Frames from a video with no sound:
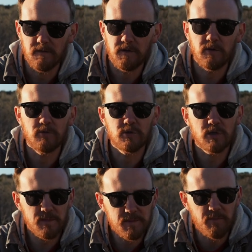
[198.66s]
A few
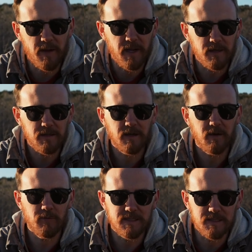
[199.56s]
trips back,
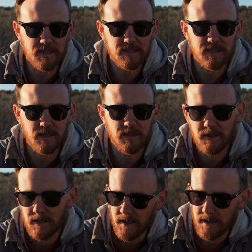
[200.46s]
I went to Disney,
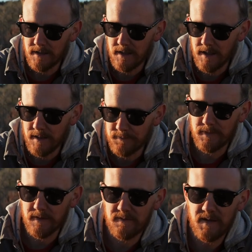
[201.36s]
and
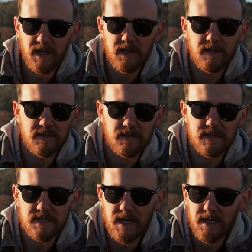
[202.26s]
the fan
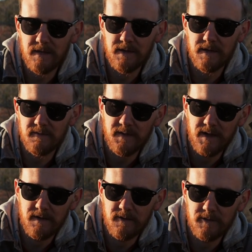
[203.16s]
decided that it
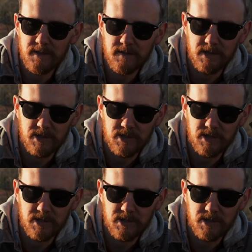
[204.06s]
found the